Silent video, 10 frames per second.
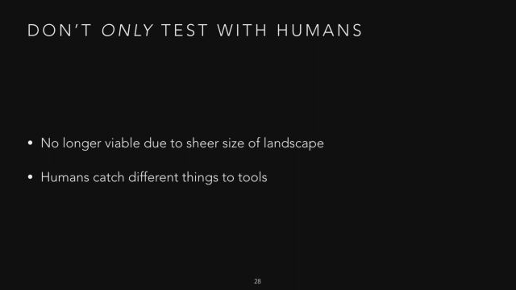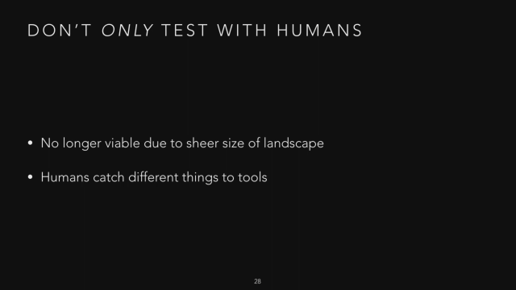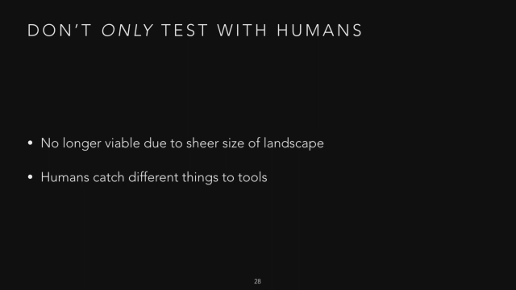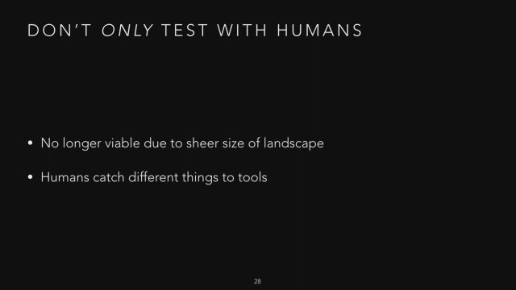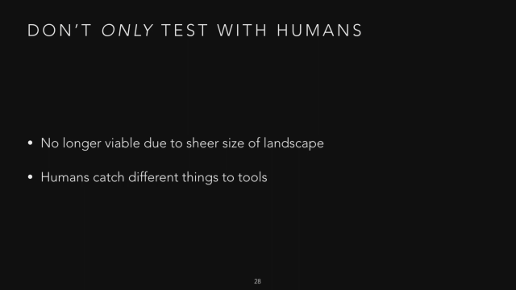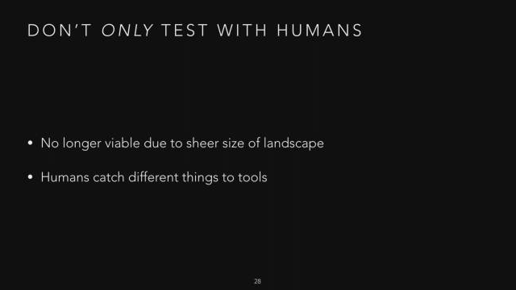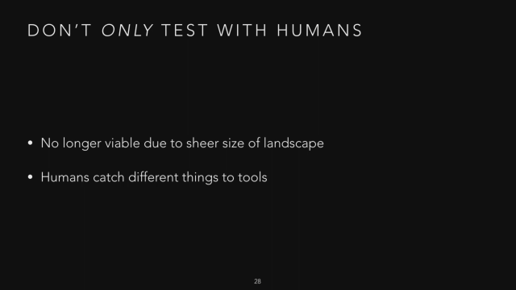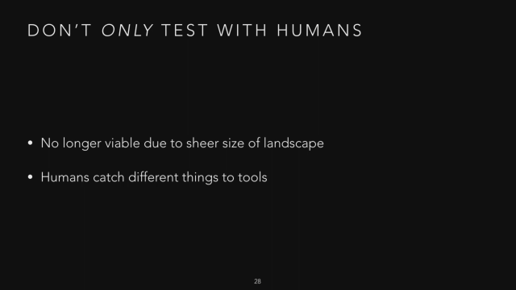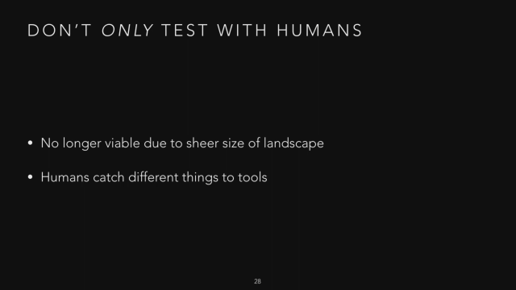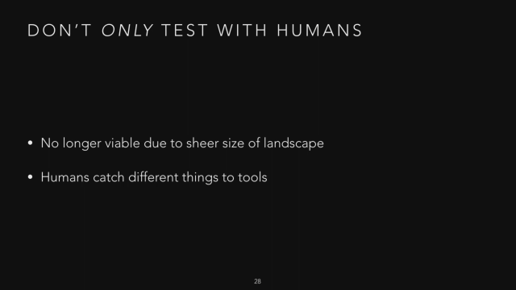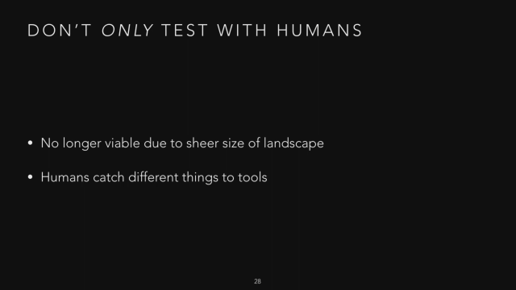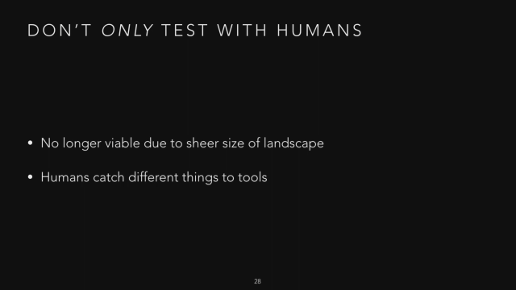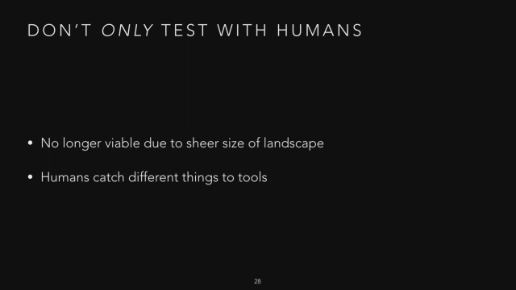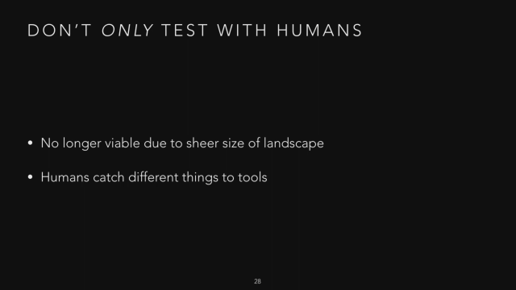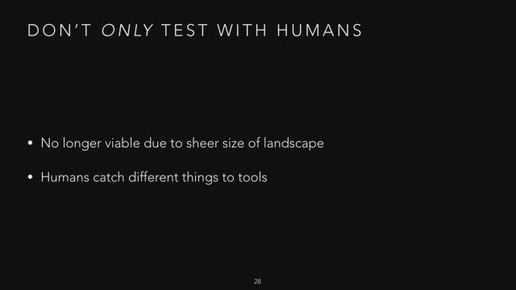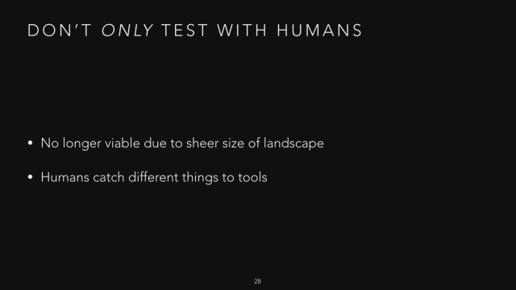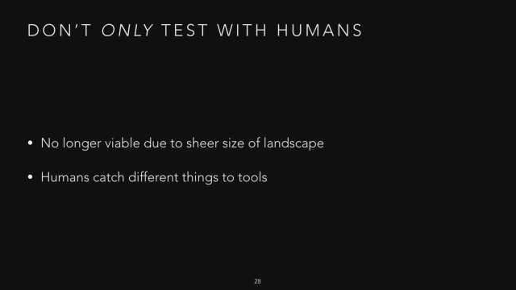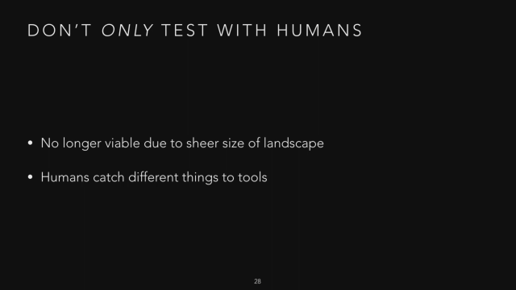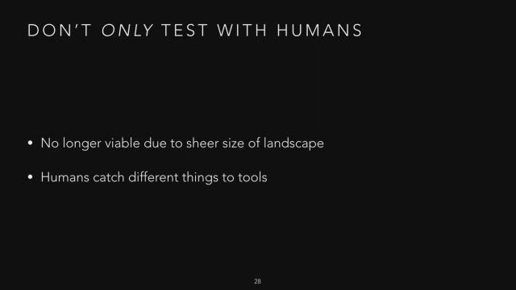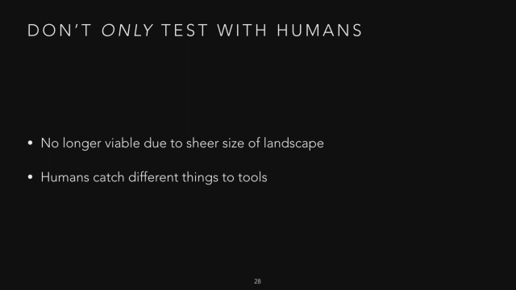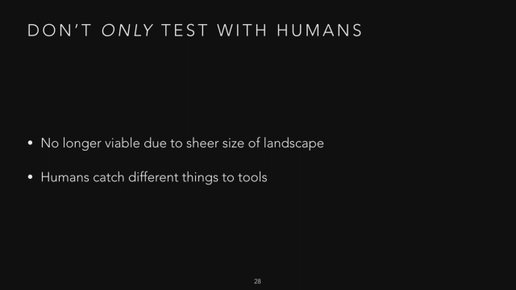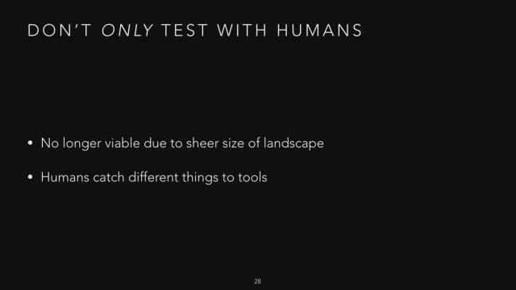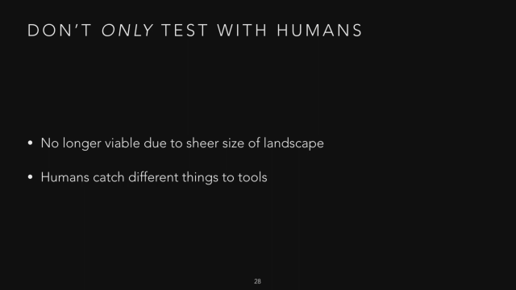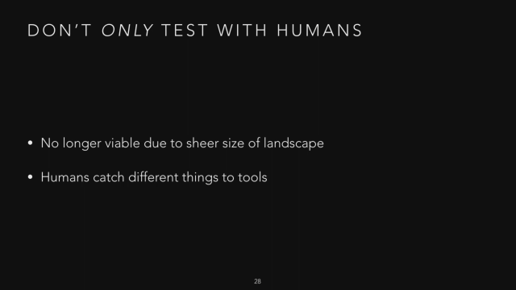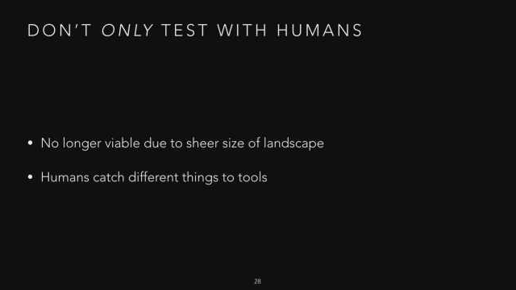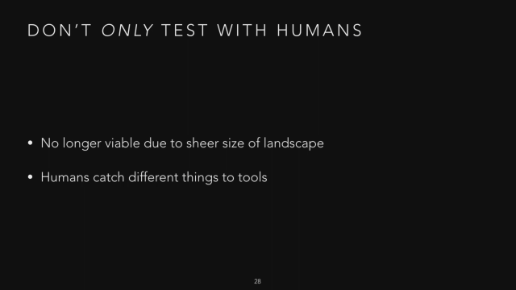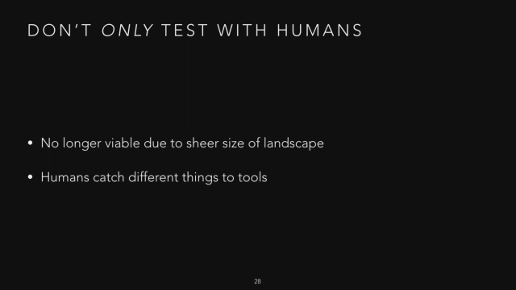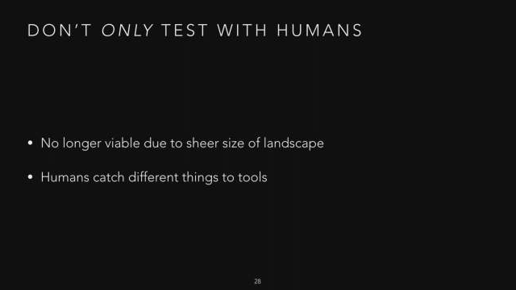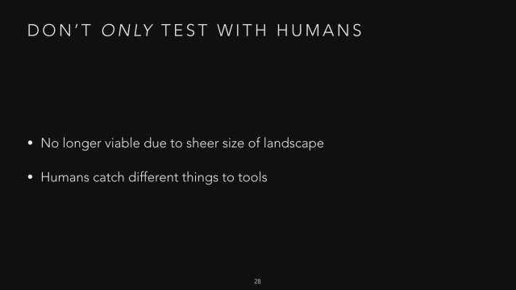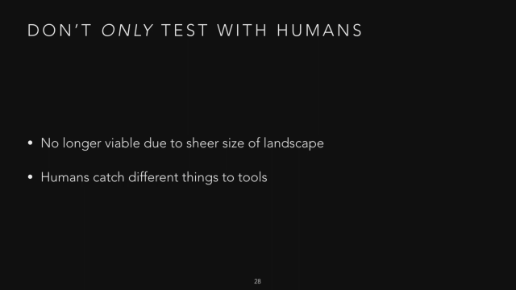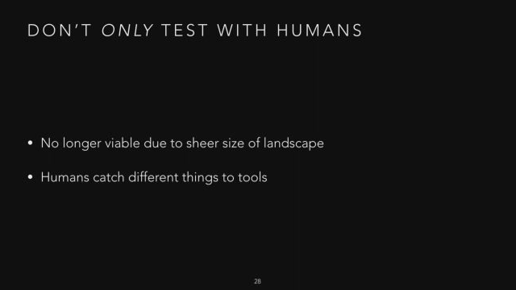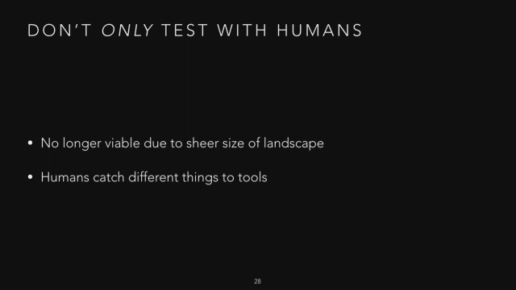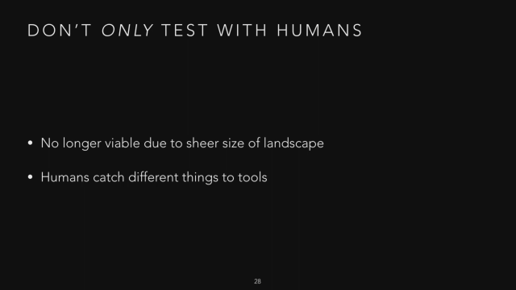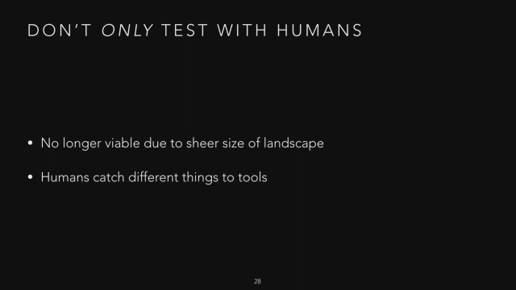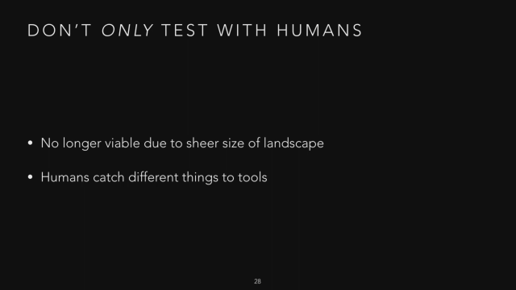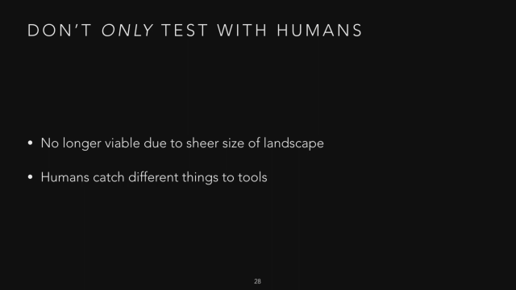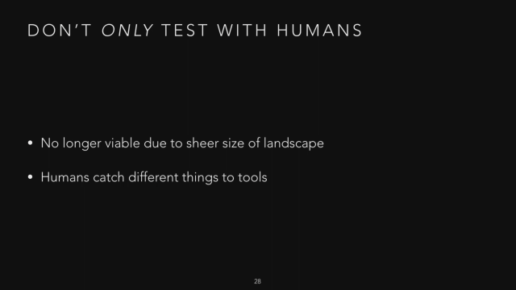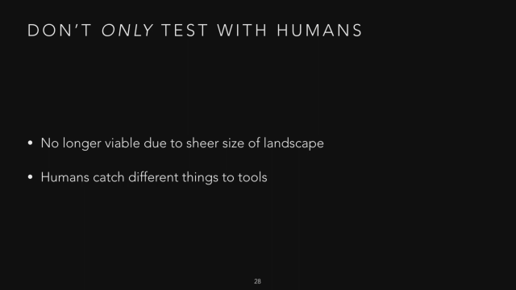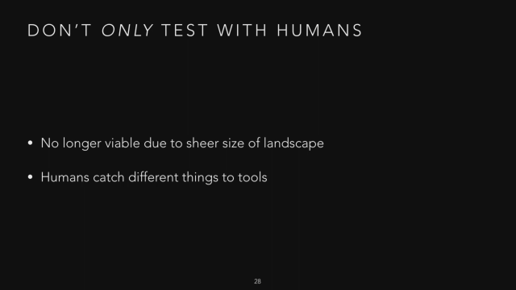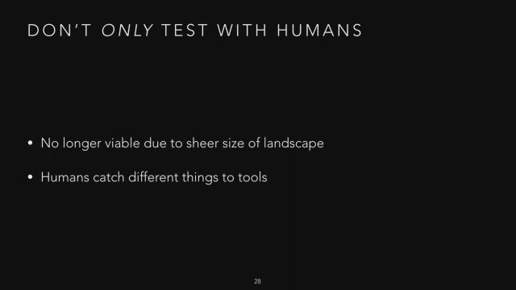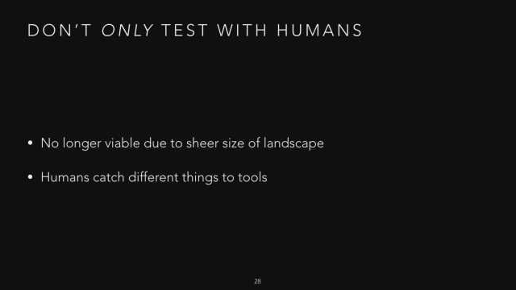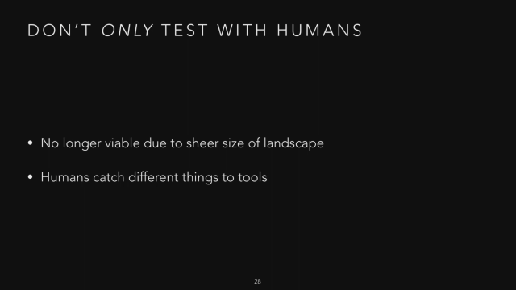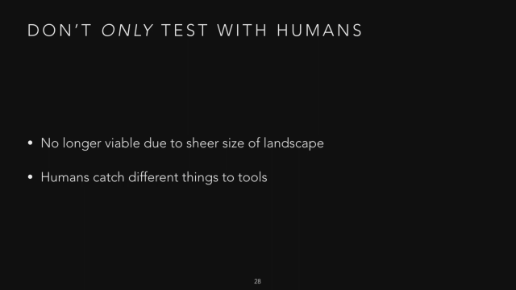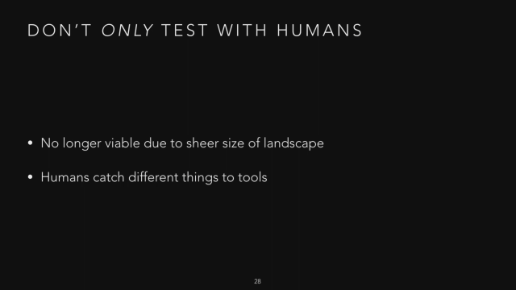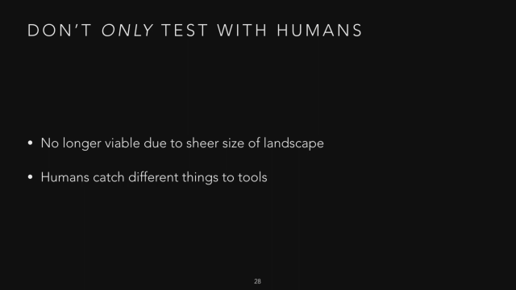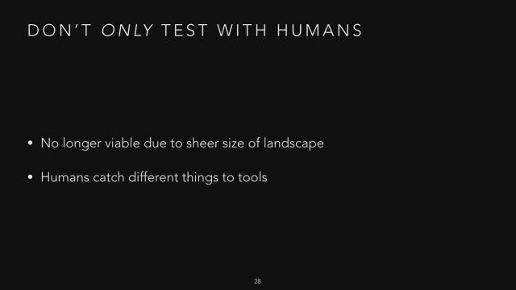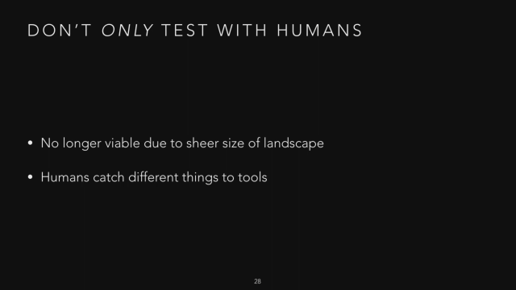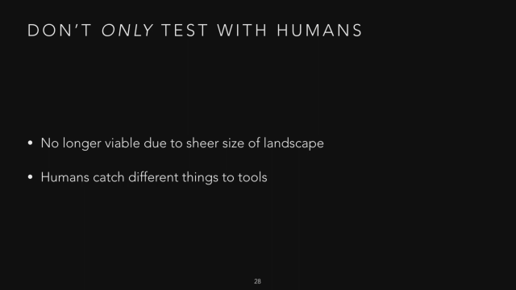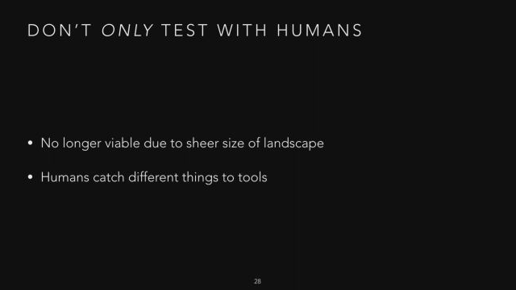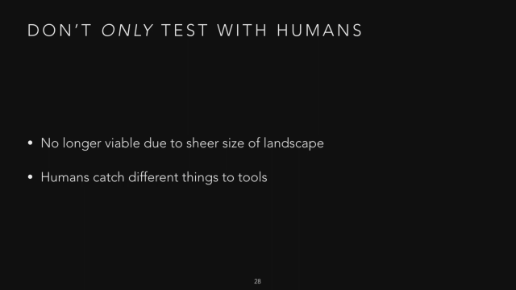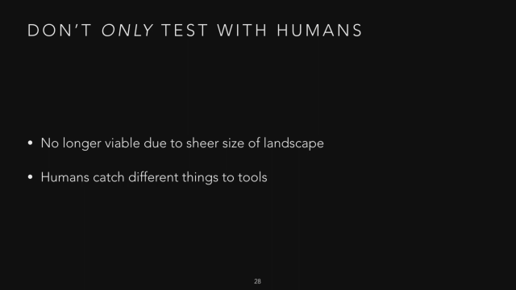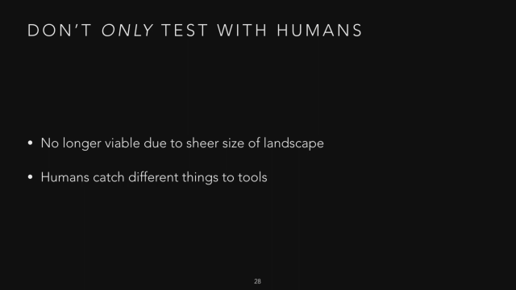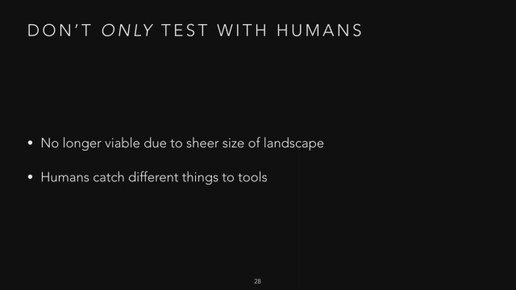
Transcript: [unreadable: no face in view]